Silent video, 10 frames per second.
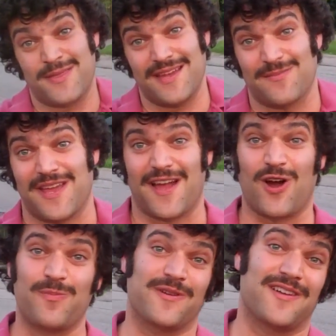think of me. I
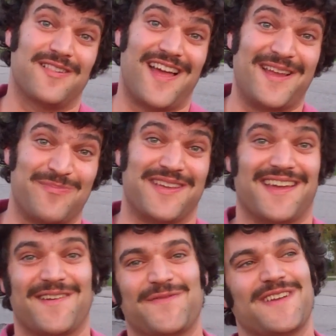hope you're gonna like me.
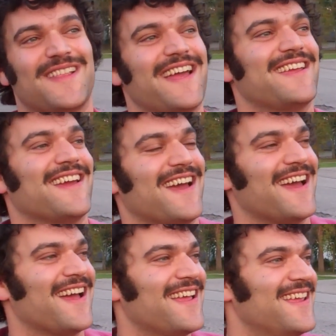I feel like
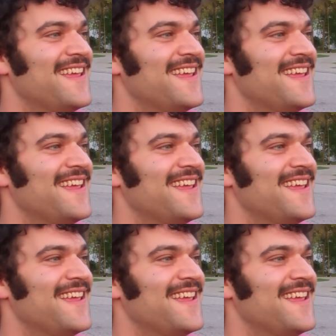uh,